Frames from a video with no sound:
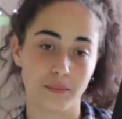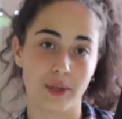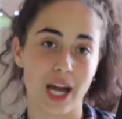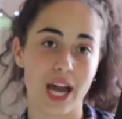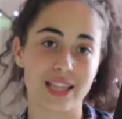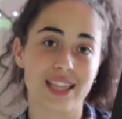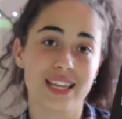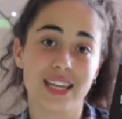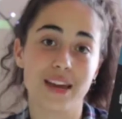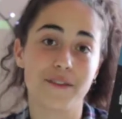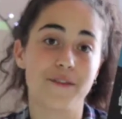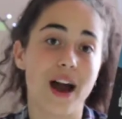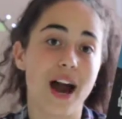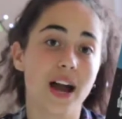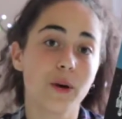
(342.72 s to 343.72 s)
But I think
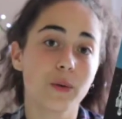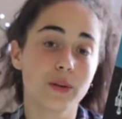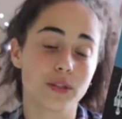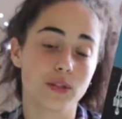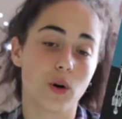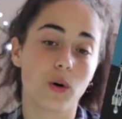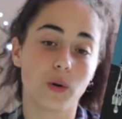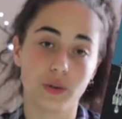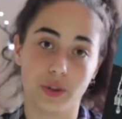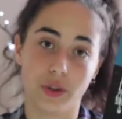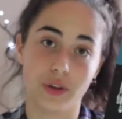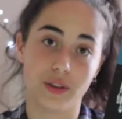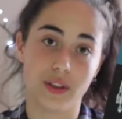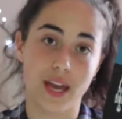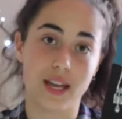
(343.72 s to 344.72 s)
if I was
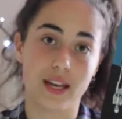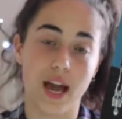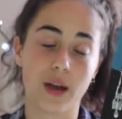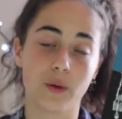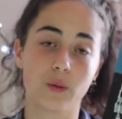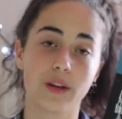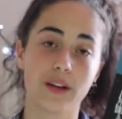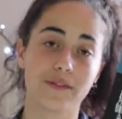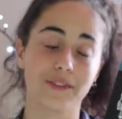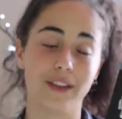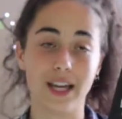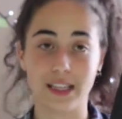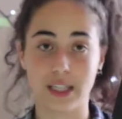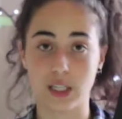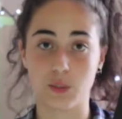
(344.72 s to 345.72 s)
older, then I would have
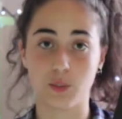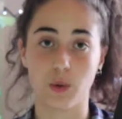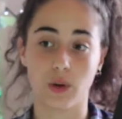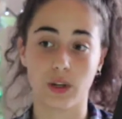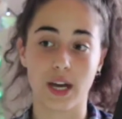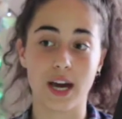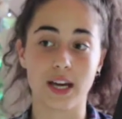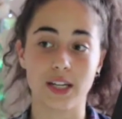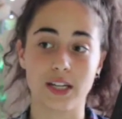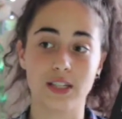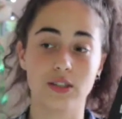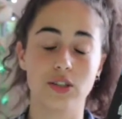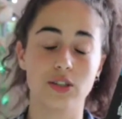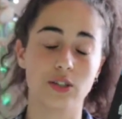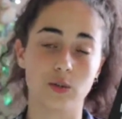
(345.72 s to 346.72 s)
liked this book. It
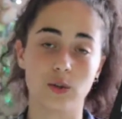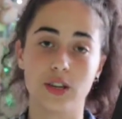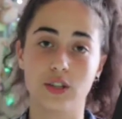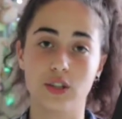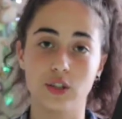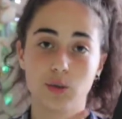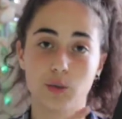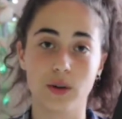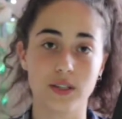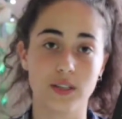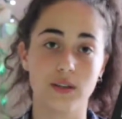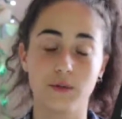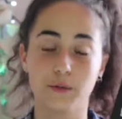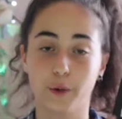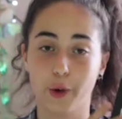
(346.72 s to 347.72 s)
just
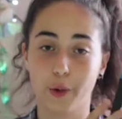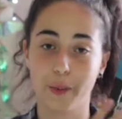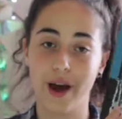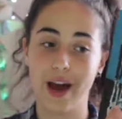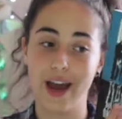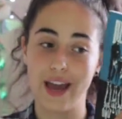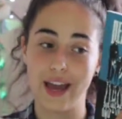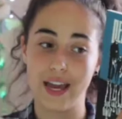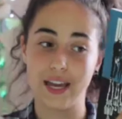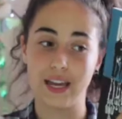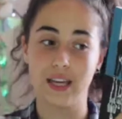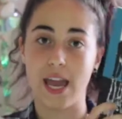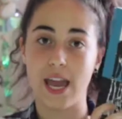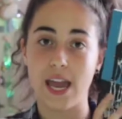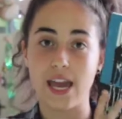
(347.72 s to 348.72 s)
wasn't for
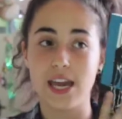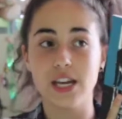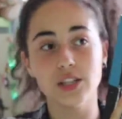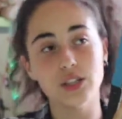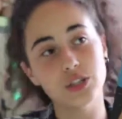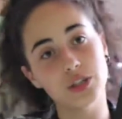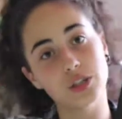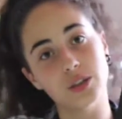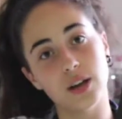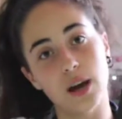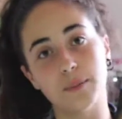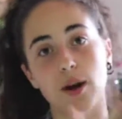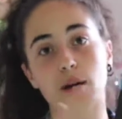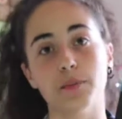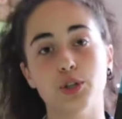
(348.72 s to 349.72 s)
my age.
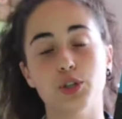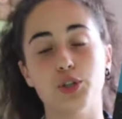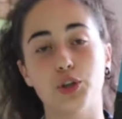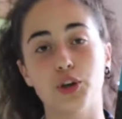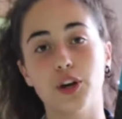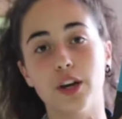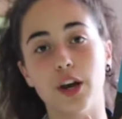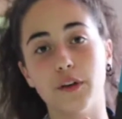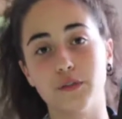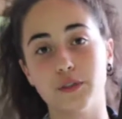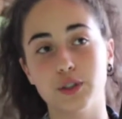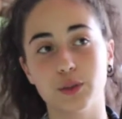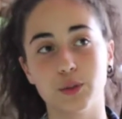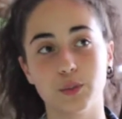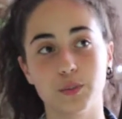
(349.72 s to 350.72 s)
I'm not mature
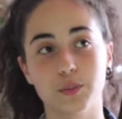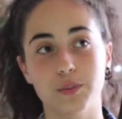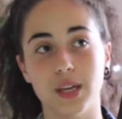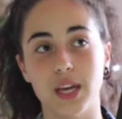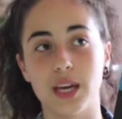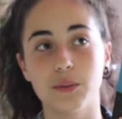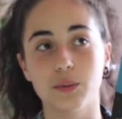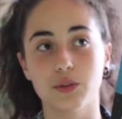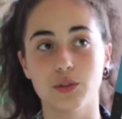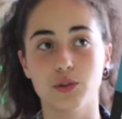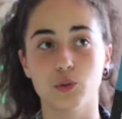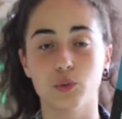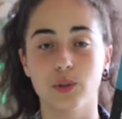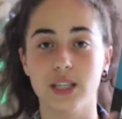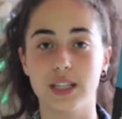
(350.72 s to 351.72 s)
enough to be able
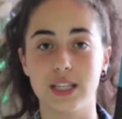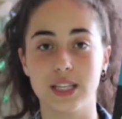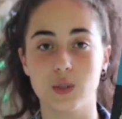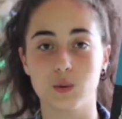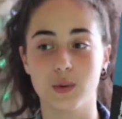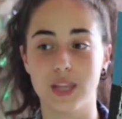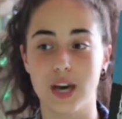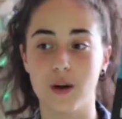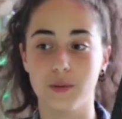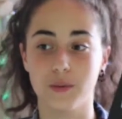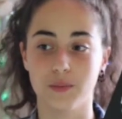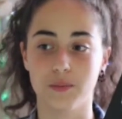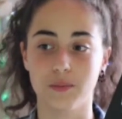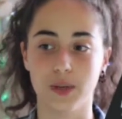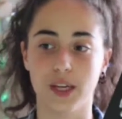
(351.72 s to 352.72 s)
to read this
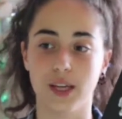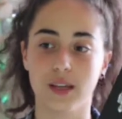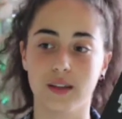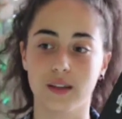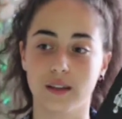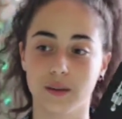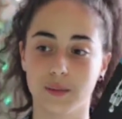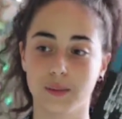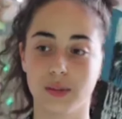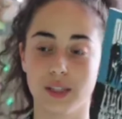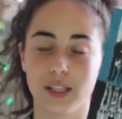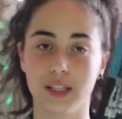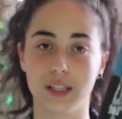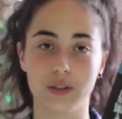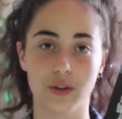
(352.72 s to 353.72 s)
without being
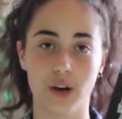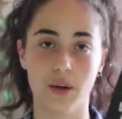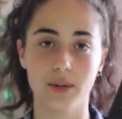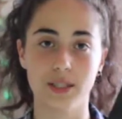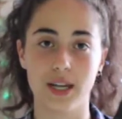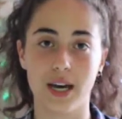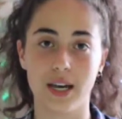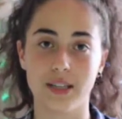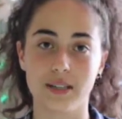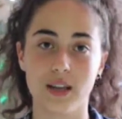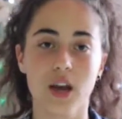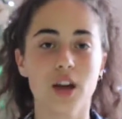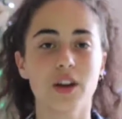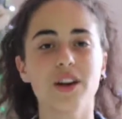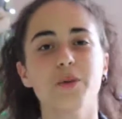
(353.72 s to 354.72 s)
completely traumatized.
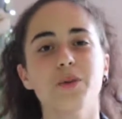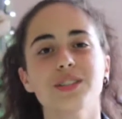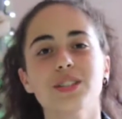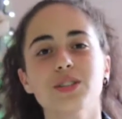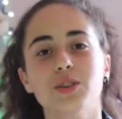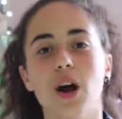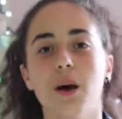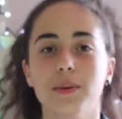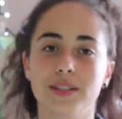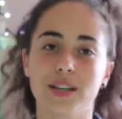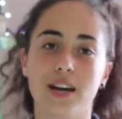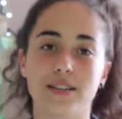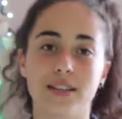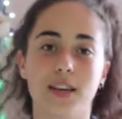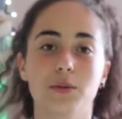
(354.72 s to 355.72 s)
It wasn't
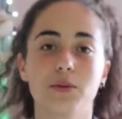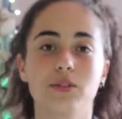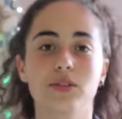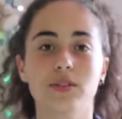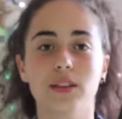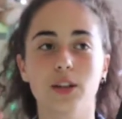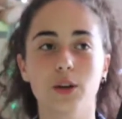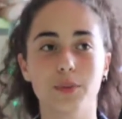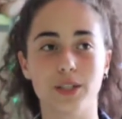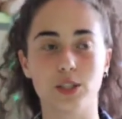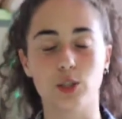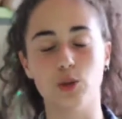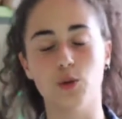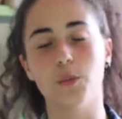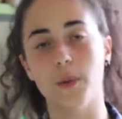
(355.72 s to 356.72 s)
traumatizing, it was just a little bit
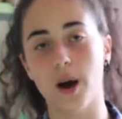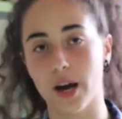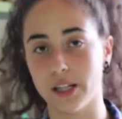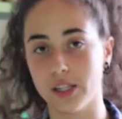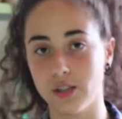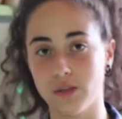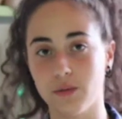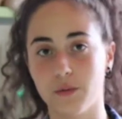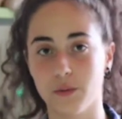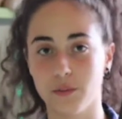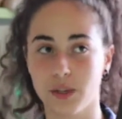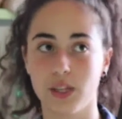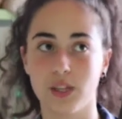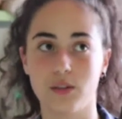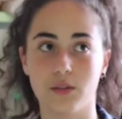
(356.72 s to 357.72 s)
too much for
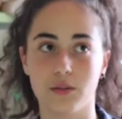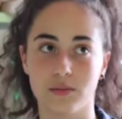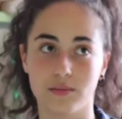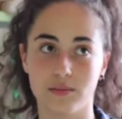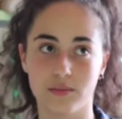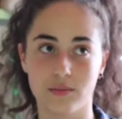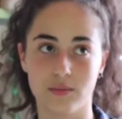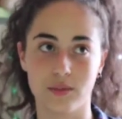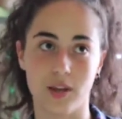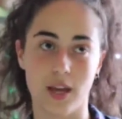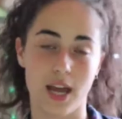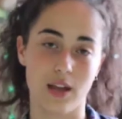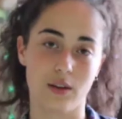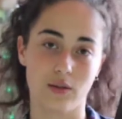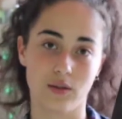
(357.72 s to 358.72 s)
me to
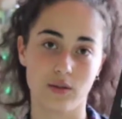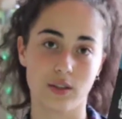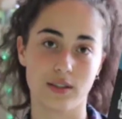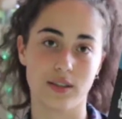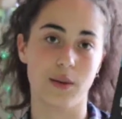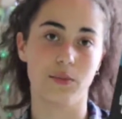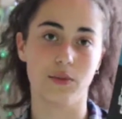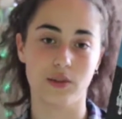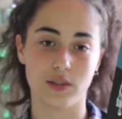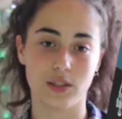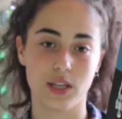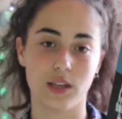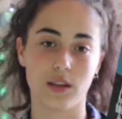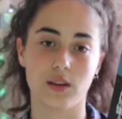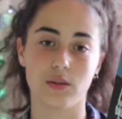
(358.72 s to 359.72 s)
handle, because I'm
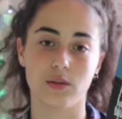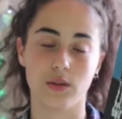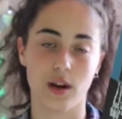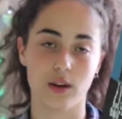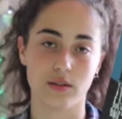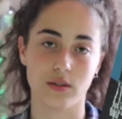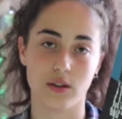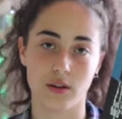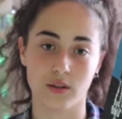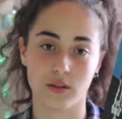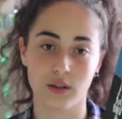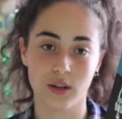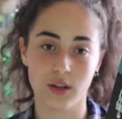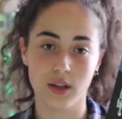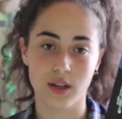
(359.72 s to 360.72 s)
13 and you guys
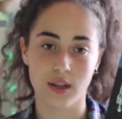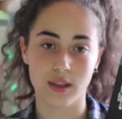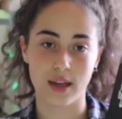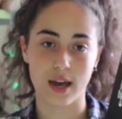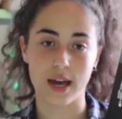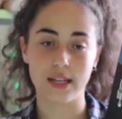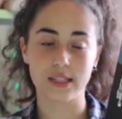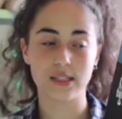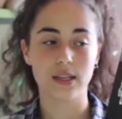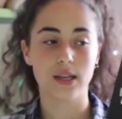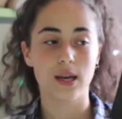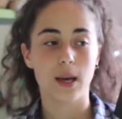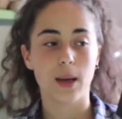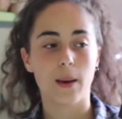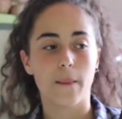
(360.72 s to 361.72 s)
know that.
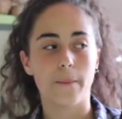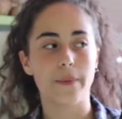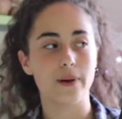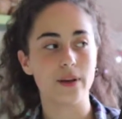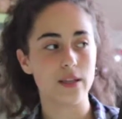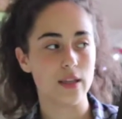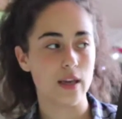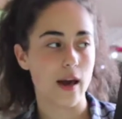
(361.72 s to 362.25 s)
But